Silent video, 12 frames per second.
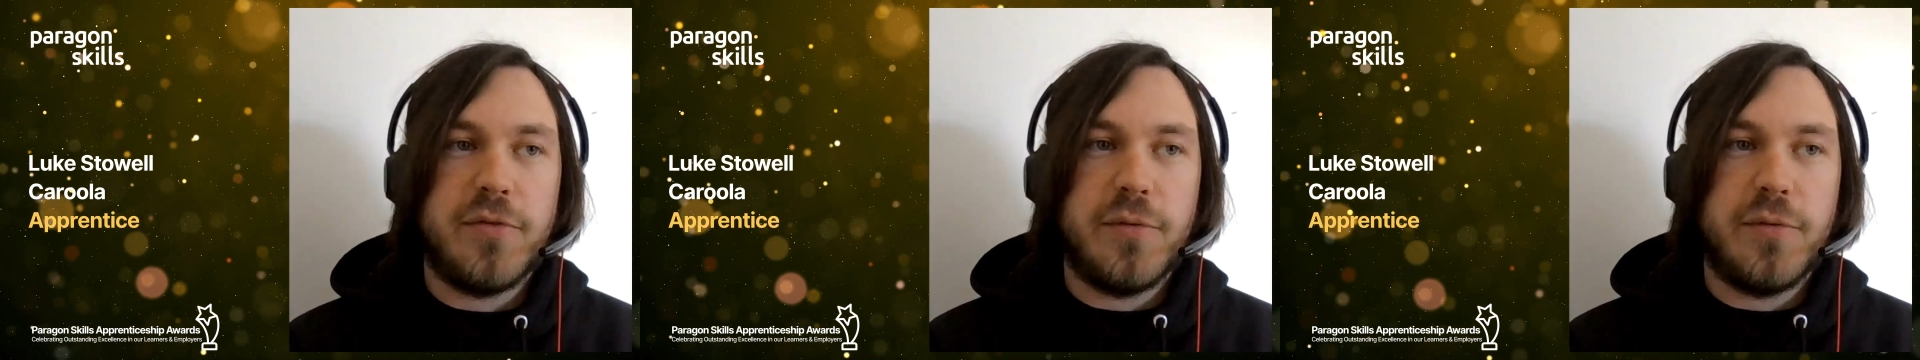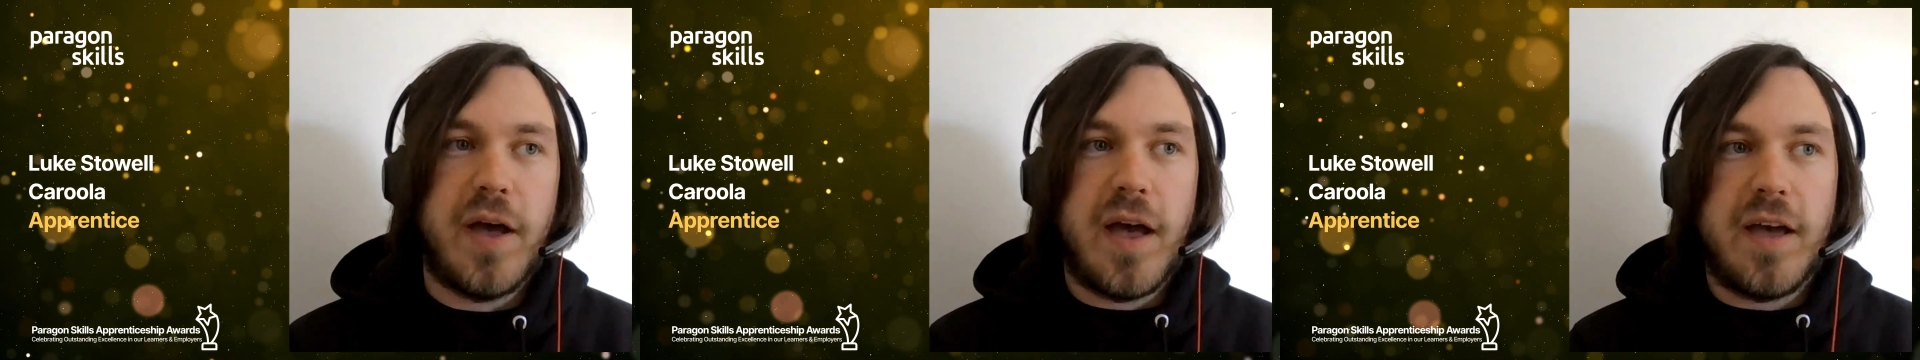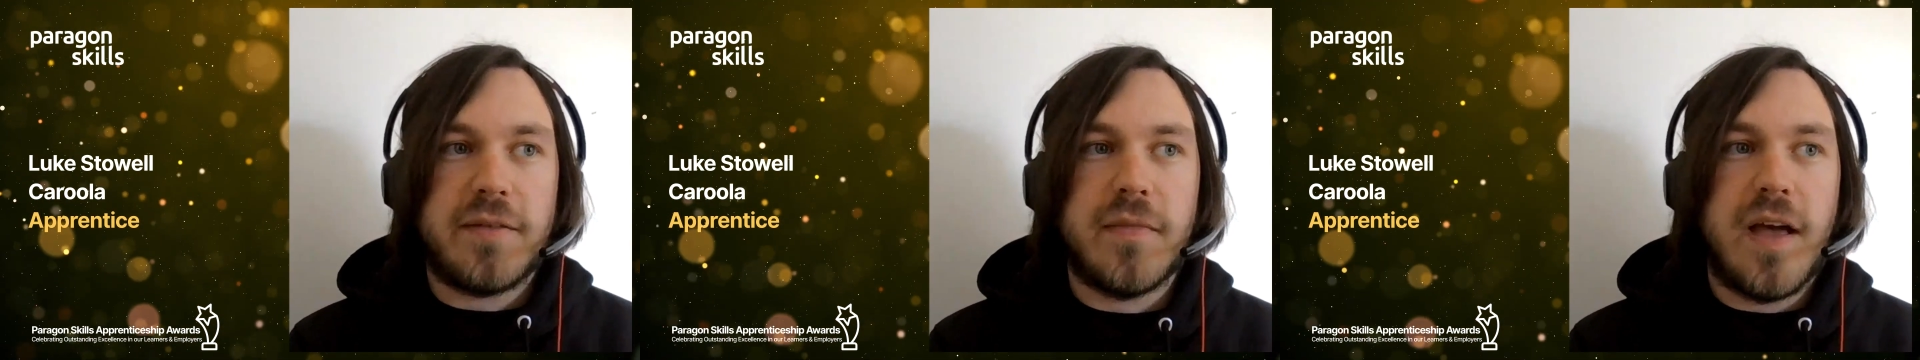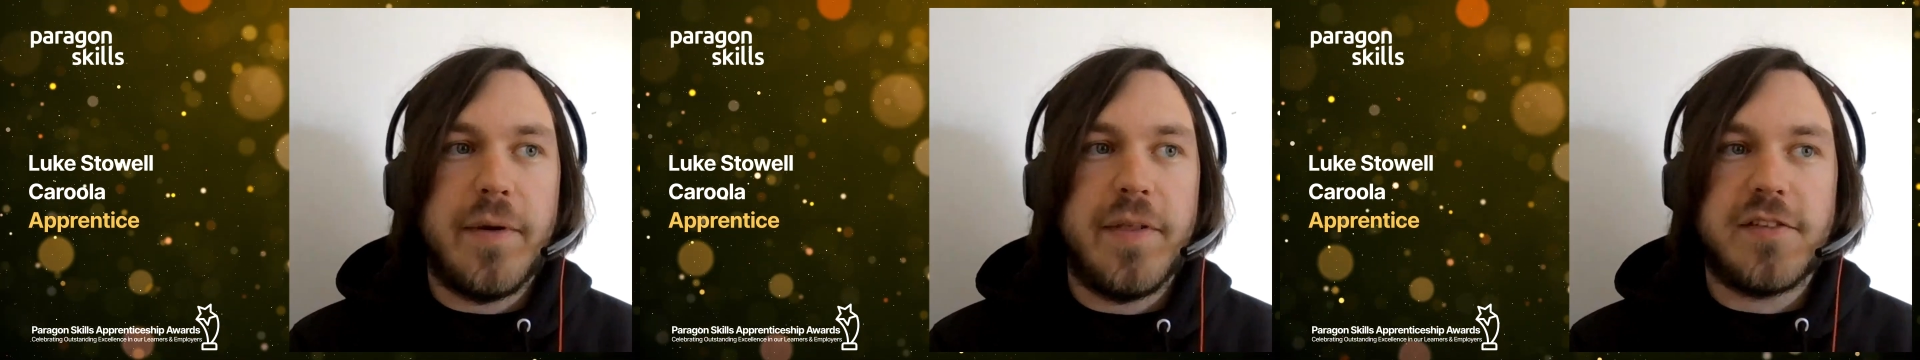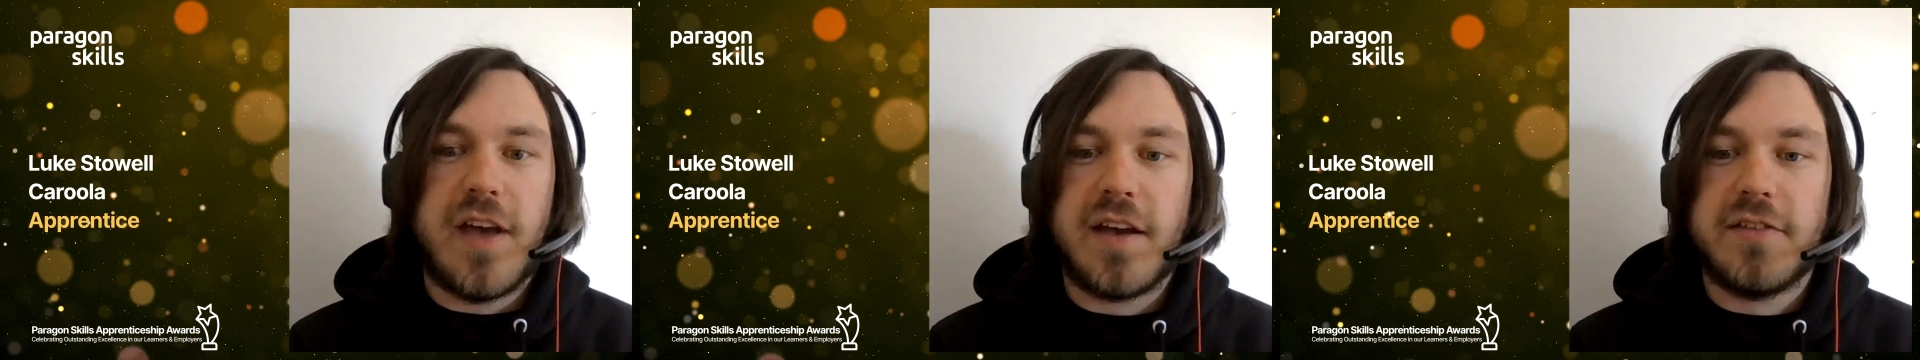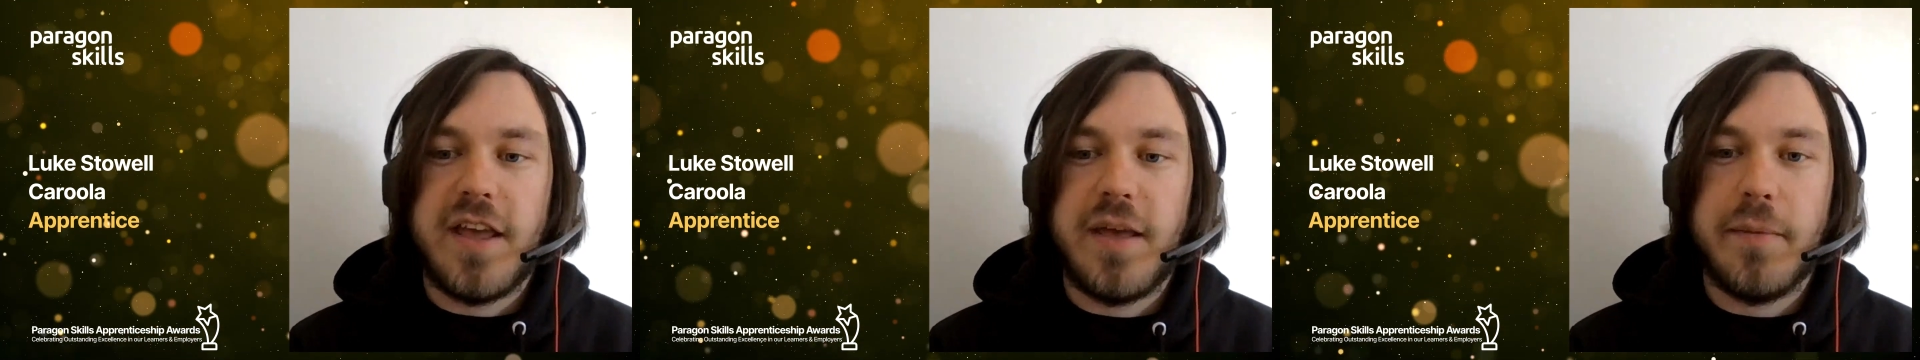So I'm in the
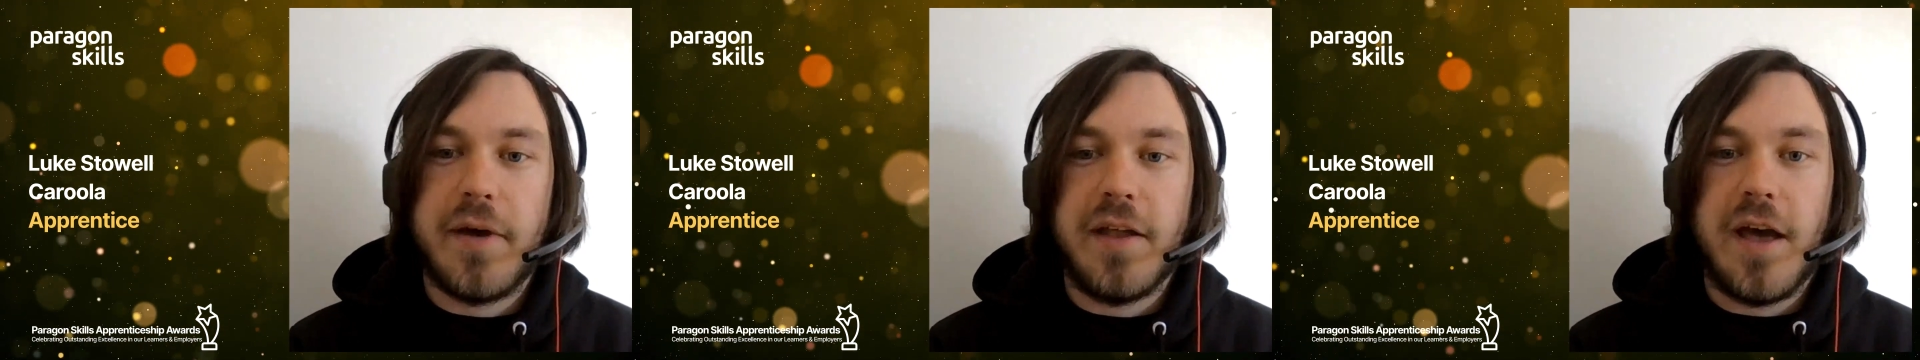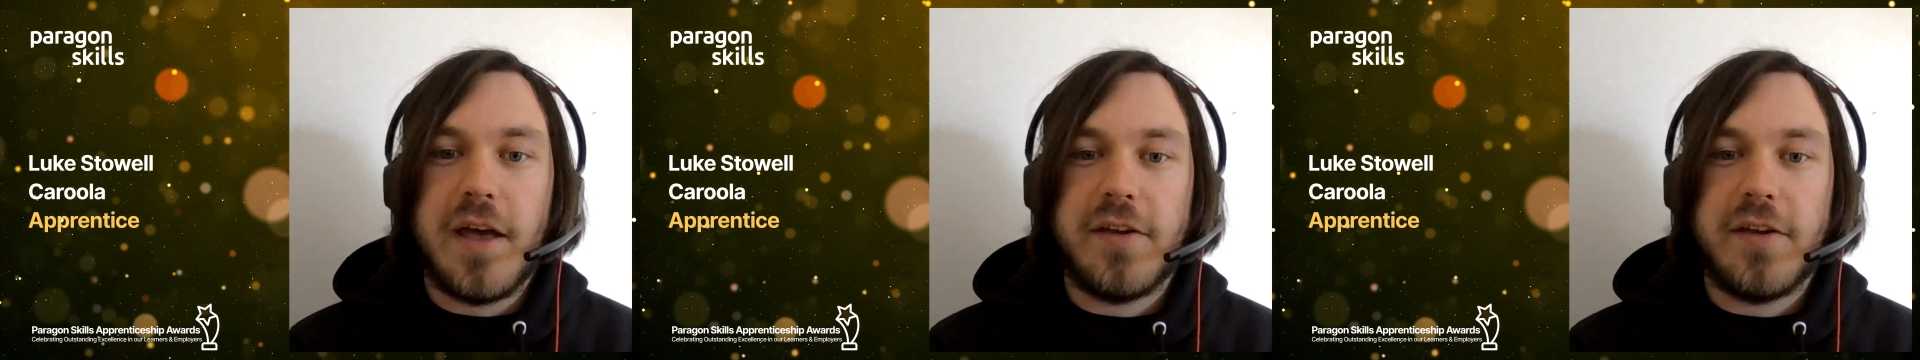tax team.